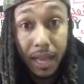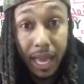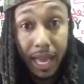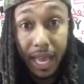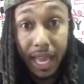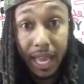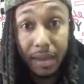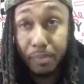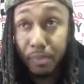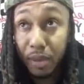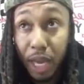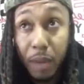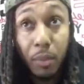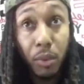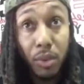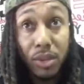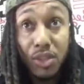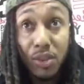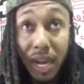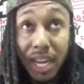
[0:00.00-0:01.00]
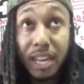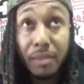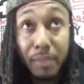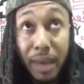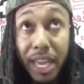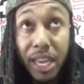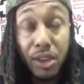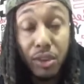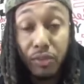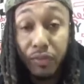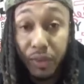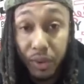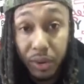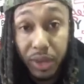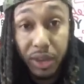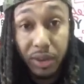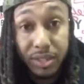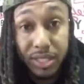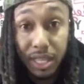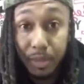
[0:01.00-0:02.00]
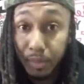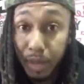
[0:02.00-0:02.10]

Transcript: And people will try to make you feel guilty.